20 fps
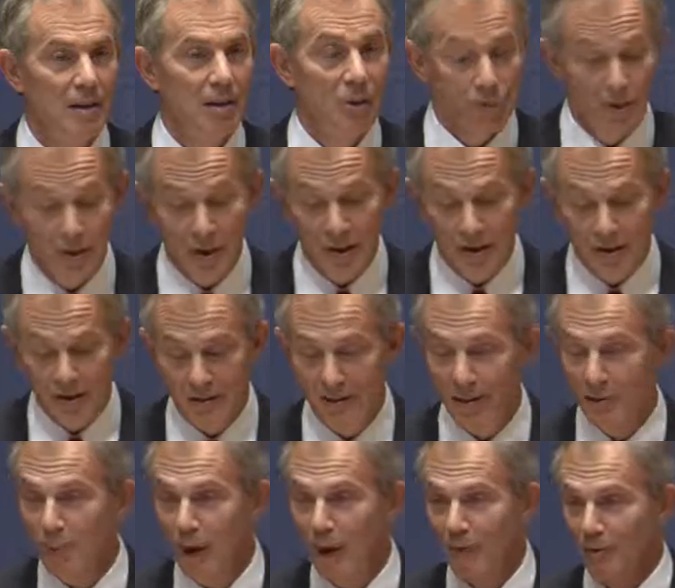
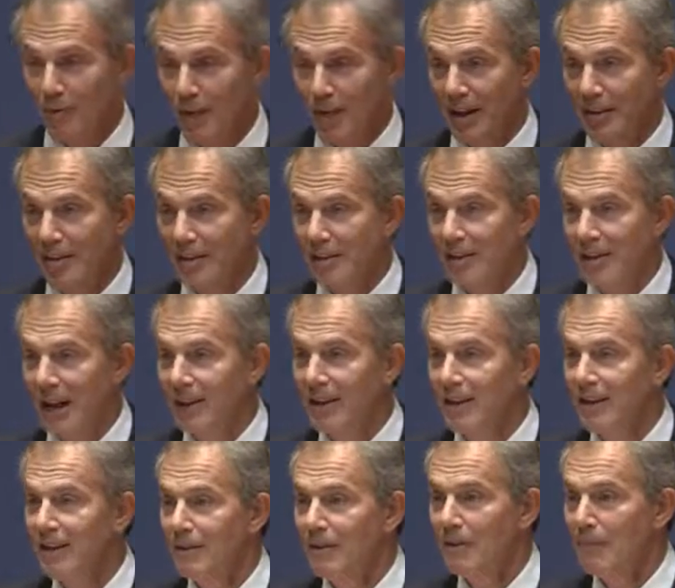Alternatively, where there is
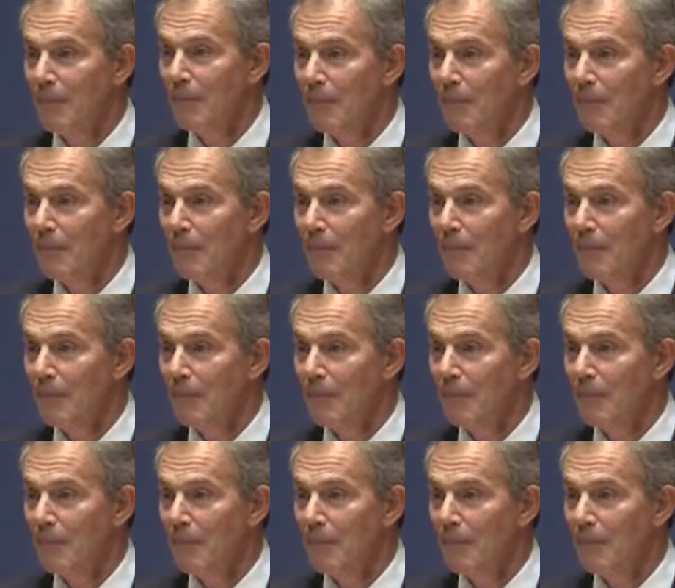understanding,